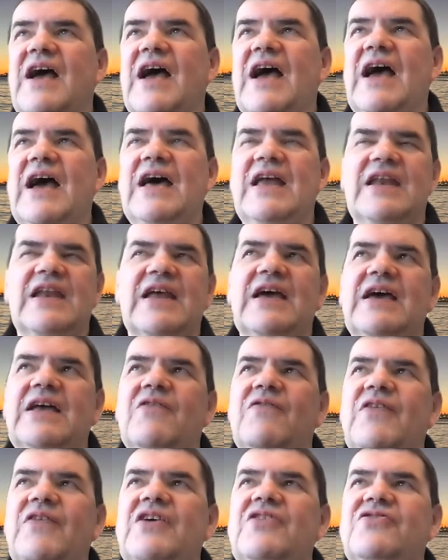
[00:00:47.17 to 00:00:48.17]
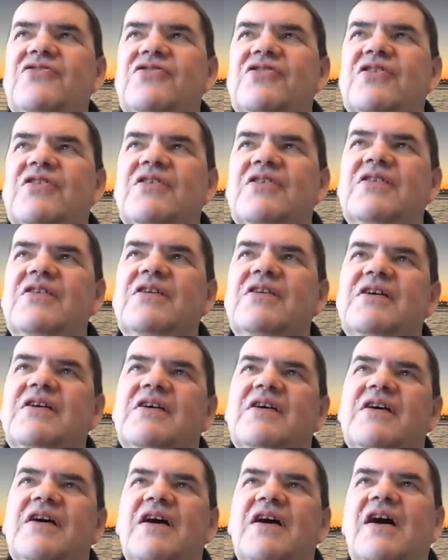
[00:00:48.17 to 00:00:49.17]
and innovation
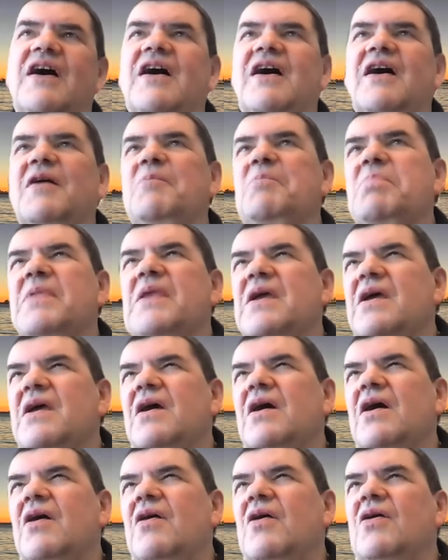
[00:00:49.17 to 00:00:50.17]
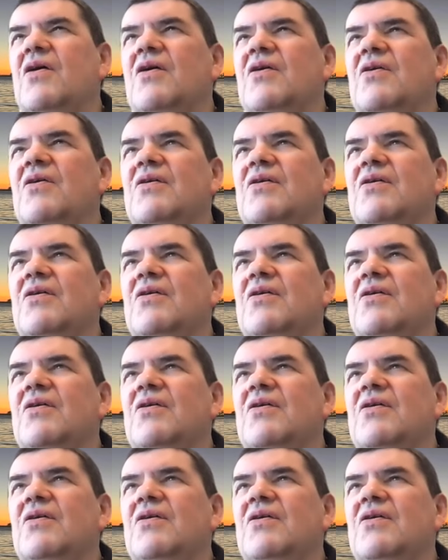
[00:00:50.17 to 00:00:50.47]
um, uh,